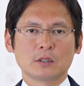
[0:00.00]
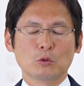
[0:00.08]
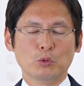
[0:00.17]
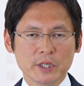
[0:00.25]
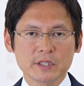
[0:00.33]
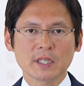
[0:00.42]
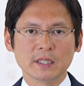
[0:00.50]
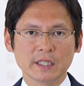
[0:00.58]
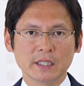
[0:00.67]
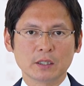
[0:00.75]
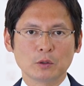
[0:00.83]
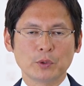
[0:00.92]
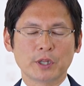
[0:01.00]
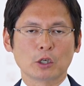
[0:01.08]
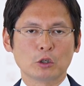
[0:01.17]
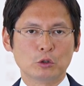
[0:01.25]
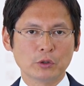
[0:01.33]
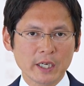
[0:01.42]
Recently, with the
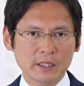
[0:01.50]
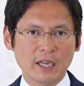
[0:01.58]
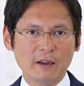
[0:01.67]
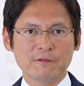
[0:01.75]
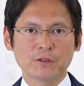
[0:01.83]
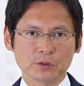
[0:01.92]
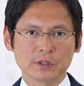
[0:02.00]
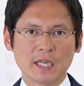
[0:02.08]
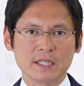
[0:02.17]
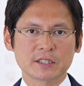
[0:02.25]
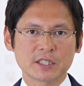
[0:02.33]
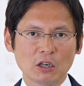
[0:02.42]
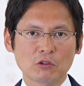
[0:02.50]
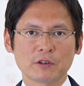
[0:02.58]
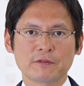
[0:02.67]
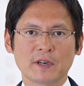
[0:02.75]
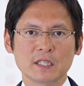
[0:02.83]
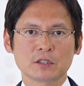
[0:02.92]
great effort and
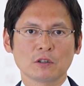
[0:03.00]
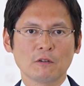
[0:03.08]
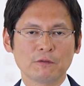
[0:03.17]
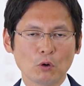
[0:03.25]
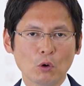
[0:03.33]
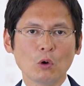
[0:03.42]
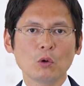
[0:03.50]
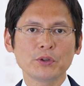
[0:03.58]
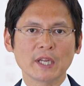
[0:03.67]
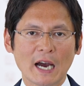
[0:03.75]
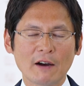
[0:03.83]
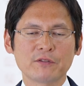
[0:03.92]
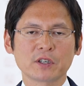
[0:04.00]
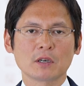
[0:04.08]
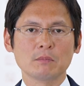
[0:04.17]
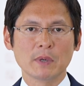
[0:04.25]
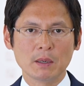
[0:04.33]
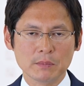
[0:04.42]
sacrifice of all the
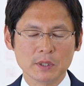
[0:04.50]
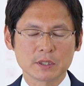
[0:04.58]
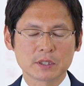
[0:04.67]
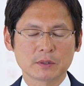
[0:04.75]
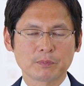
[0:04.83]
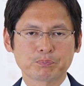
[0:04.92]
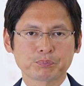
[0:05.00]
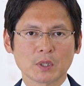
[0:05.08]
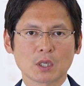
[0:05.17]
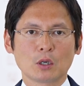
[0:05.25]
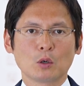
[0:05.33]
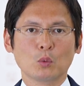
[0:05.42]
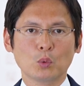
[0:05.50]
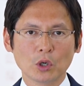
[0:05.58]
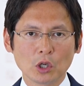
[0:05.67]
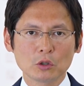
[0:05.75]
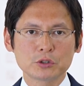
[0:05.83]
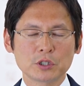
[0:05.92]
African members,
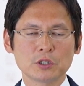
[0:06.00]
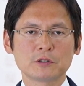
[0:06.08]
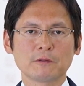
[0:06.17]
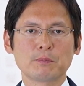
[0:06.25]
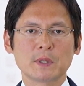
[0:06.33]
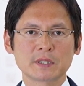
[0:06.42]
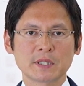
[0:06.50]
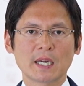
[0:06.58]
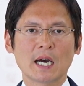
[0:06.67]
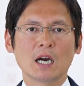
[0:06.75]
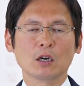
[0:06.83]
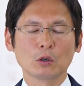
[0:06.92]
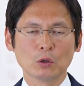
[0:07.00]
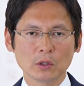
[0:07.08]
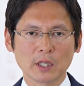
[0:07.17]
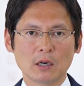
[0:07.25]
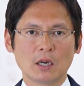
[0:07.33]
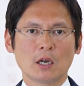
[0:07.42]
World Church of Messiah
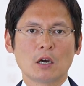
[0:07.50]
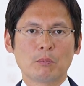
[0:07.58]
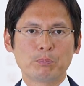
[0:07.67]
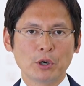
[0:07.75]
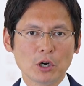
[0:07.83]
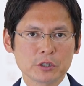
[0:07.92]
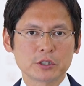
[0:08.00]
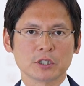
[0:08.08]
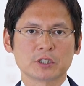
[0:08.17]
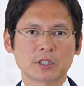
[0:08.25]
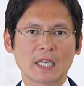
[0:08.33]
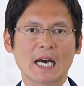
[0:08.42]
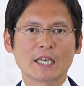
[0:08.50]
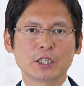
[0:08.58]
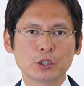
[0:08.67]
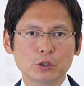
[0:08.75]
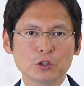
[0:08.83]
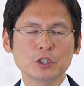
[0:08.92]
Angola purchased a
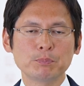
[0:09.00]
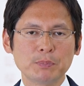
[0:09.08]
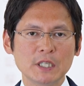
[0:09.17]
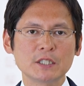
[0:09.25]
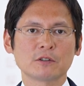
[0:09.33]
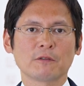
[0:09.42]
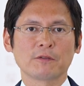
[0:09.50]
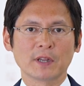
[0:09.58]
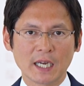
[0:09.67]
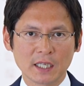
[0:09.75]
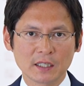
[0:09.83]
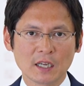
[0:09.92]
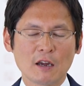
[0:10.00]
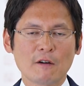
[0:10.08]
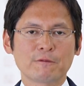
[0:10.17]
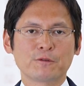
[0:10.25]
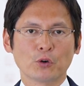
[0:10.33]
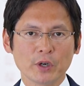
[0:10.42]
huge piece of land
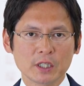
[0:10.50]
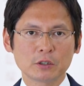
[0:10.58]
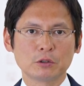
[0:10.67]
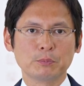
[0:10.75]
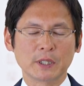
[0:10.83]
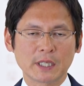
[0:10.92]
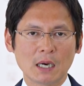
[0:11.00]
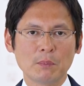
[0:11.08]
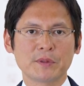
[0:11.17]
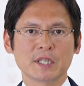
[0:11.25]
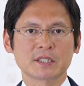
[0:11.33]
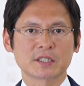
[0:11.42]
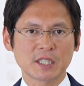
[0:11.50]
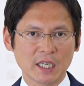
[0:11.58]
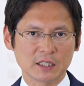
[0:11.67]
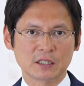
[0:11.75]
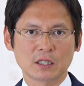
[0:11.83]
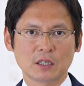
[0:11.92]
for it to become the
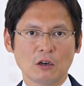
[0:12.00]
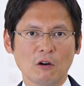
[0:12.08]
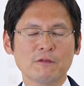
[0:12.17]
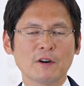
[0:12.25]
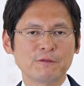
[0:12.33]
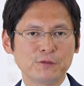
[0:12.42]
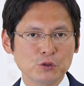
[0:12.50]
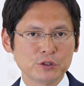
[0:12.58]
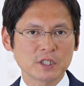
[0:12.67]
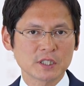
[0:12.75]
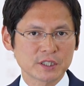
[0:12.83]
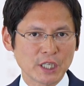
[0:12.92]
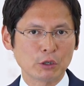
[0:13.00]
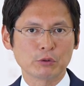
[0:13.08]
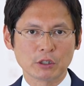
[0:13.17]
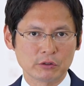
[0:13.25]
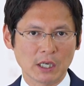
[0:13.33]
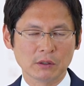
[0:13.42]
site of a future
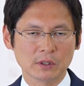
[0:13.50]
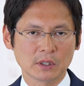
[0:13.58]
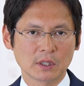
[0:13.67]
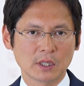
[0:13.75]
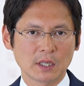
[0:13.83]
sacred ground,